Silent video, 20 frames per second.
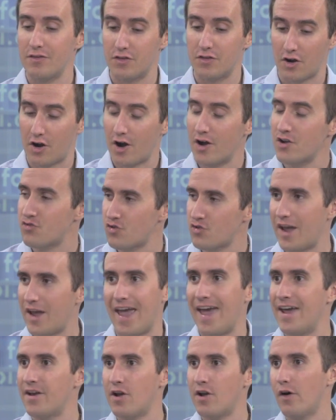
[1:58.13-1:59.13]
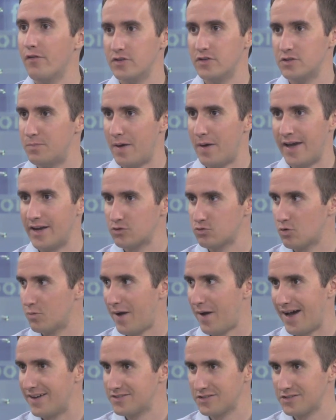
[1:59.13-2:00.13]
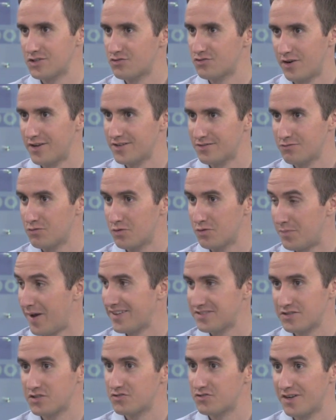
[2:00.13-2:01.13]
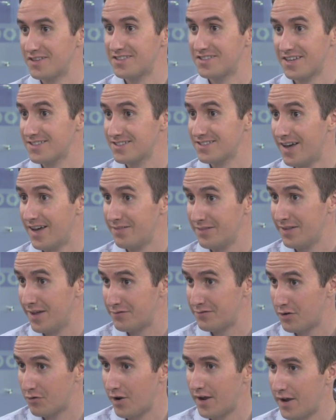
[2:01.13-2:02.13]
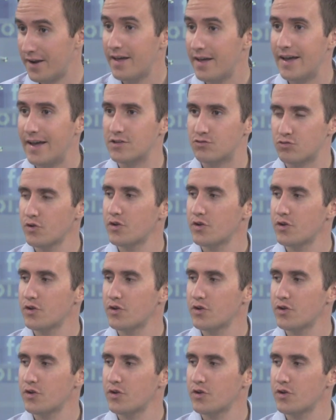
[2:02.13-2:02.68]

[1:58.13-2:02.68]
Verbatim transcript: The country and all of its banks were passing stress were passing stress tests left and right. It's